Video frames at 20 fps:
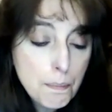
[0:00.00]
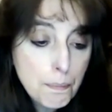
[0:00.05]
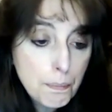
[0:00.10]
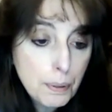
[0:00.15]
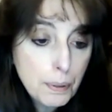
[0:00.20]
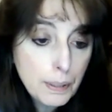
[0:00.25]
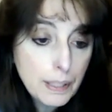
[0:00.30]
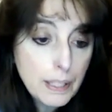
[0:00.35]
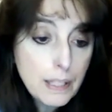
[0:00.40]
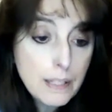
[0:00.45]

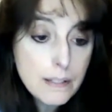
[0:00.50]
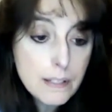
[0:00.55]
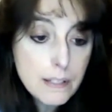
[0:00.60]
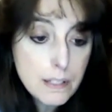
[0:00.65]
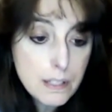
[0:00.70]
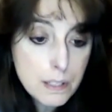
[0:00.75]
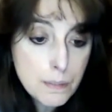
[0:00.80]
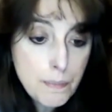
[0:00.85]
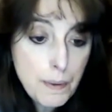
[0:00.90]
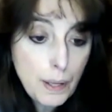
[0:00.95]
Police
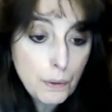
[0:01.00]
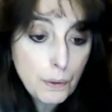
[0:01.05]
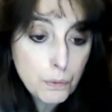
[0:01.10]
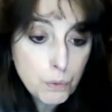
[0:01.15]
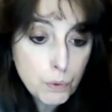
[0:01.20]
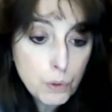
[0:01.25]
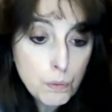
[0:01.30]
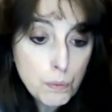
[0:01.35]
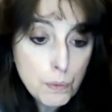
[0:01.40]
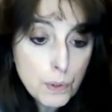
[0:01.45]
dispelled
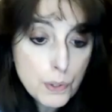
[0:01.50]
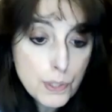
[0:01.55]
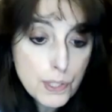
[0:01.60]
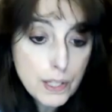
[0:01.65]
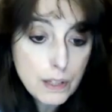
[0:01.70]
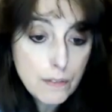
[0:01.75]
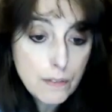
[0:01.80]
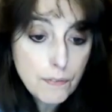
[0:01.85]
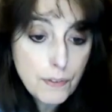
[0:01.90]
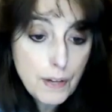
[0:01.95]
rumors
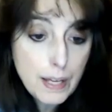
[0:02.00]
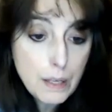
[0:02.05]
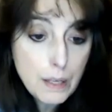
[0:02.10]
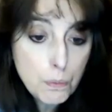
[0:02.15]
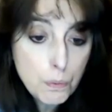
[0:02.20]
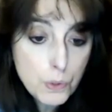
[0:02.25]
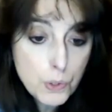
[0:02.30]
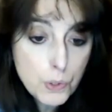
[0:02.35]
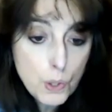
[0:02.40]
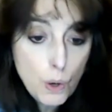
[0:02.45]
that the fight
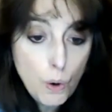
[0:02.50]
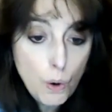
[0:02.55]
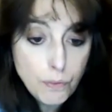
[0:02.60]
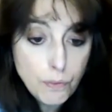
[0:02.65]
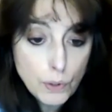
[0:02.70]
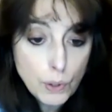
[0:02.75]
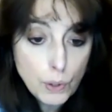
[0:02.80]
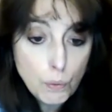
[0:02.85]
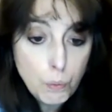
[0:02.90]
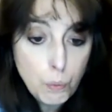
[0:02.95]
was
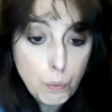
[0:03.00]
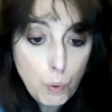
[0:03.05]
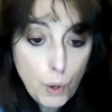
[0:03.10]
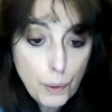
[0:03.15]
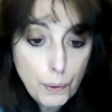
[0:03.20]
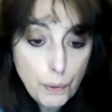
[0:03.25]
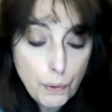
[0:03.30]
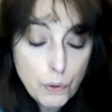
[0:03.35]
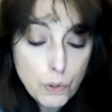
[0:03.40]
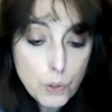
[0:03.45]
over water,